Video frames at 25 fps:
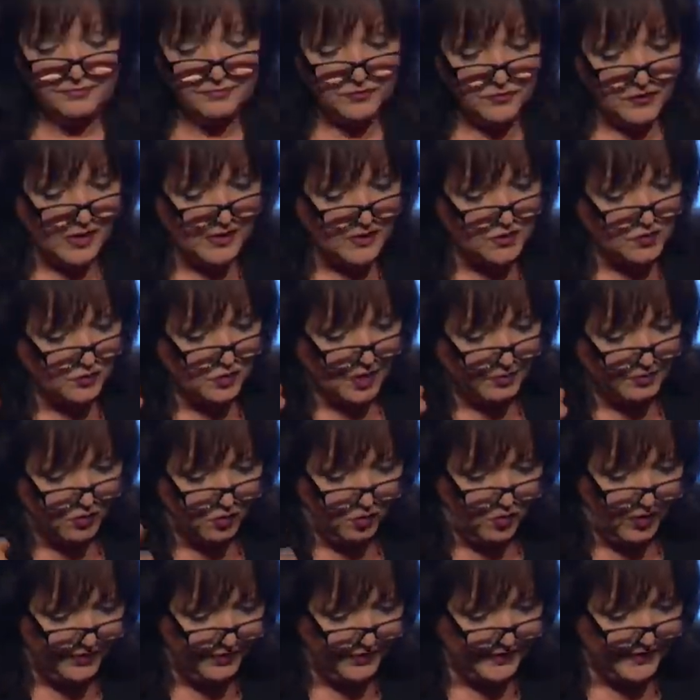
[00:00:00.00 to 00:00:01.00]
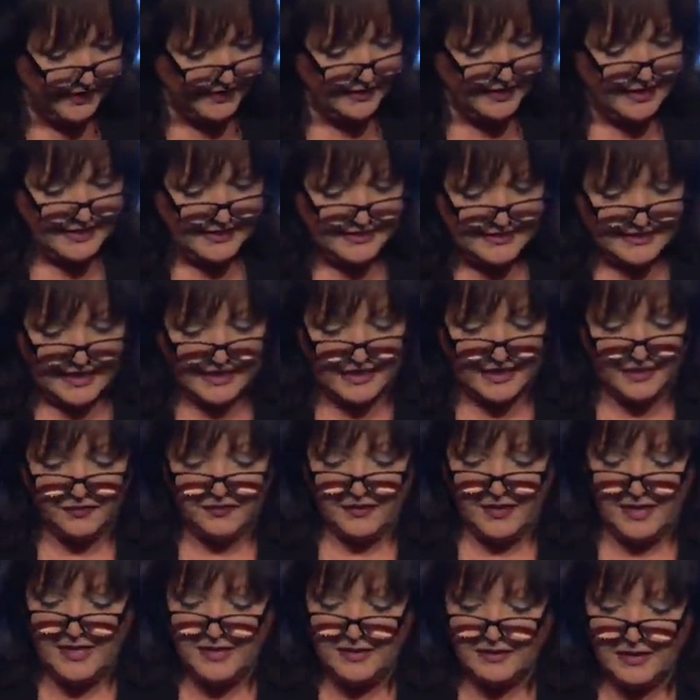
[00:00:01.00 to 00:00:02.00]
That's number one thing. Second
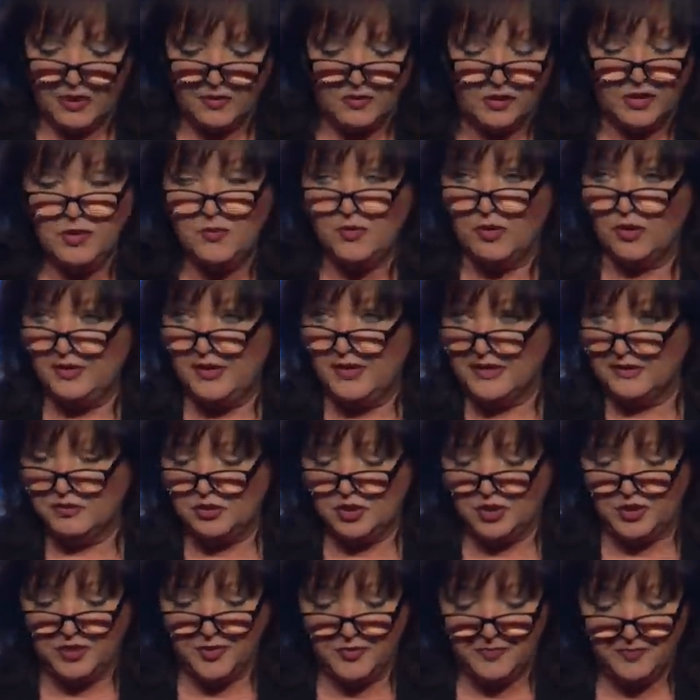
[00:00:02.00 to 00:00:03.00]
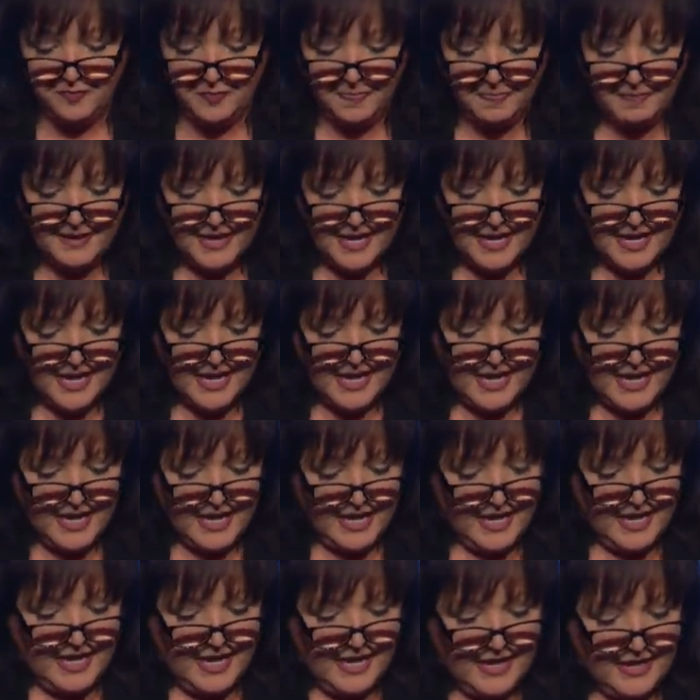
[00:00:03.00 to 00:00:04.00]
thing, I only wrote down two.
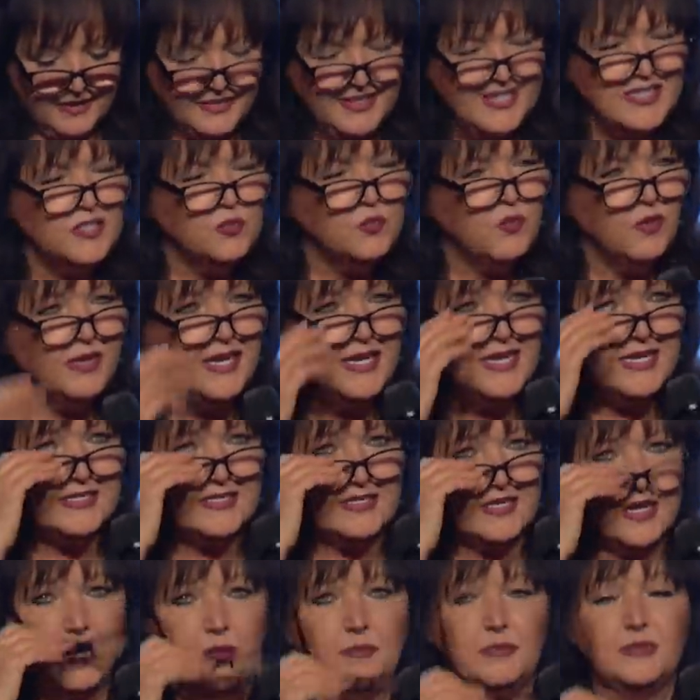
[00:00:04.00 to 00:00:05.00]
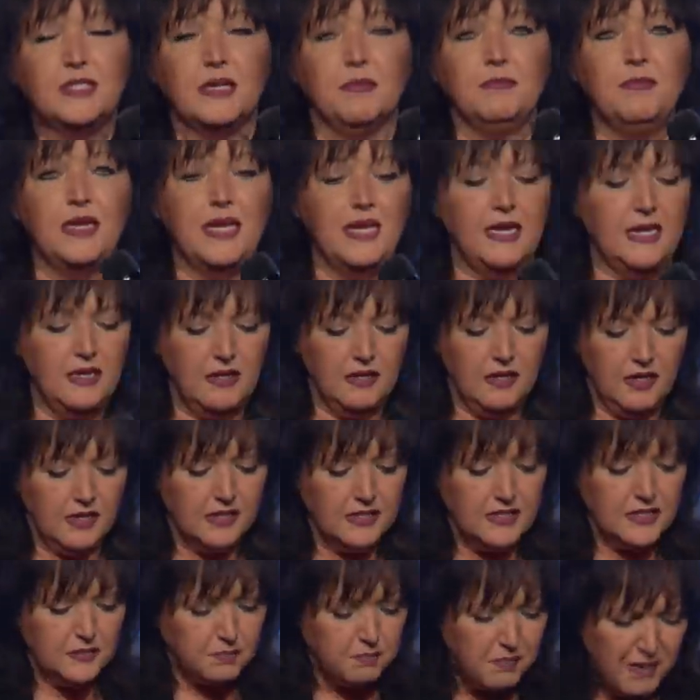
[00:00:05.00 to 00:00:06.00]
This one has come to me,
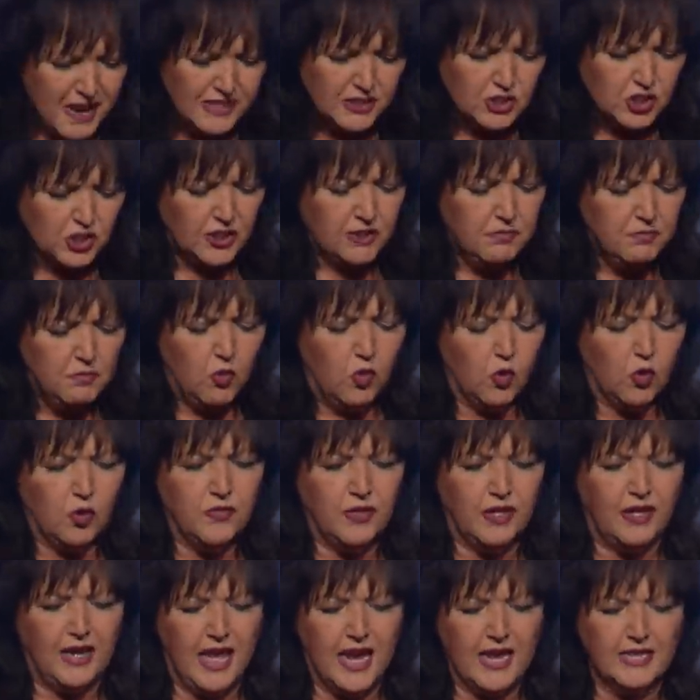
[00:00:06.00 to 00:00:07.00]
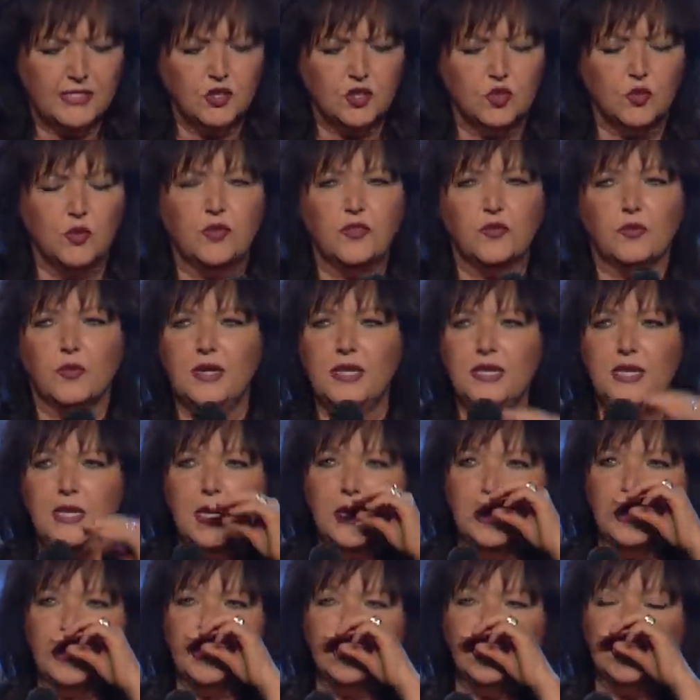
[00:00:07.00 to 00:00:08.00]
especially more in the last two or three
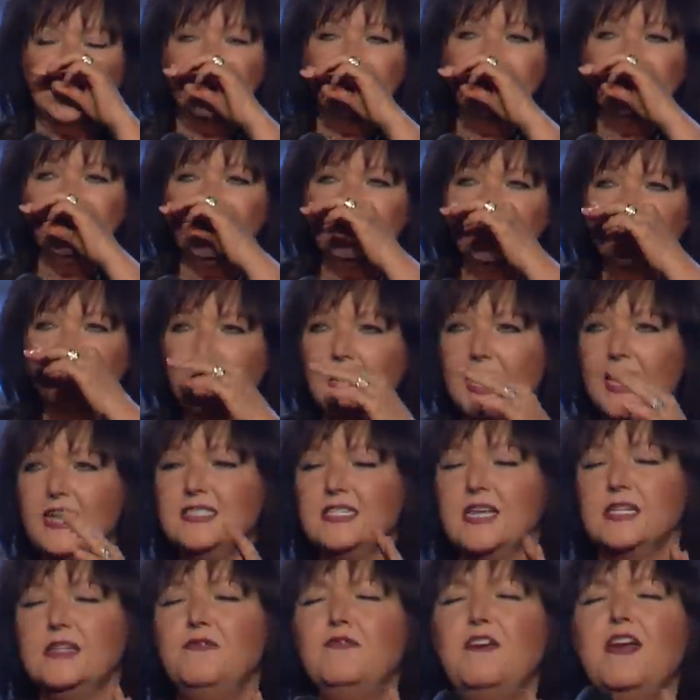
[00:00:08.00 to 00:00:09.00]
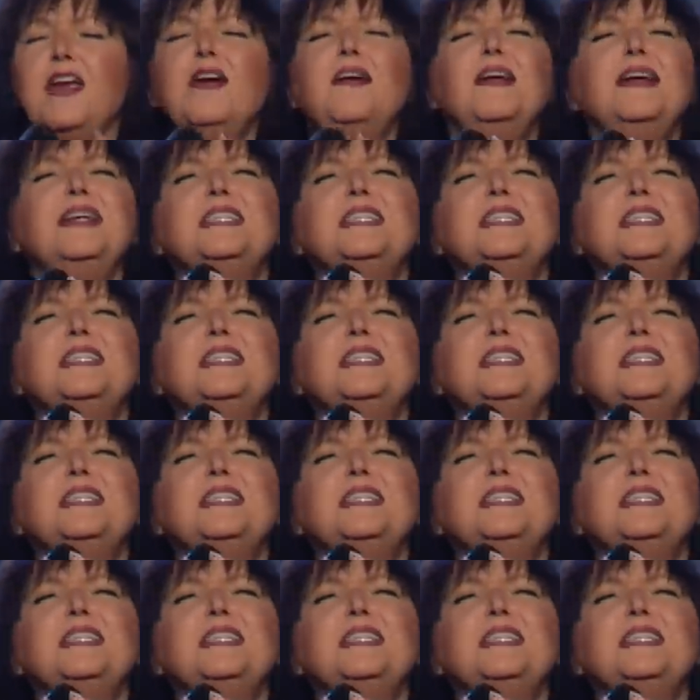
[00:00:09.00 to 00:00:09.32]
years, as a very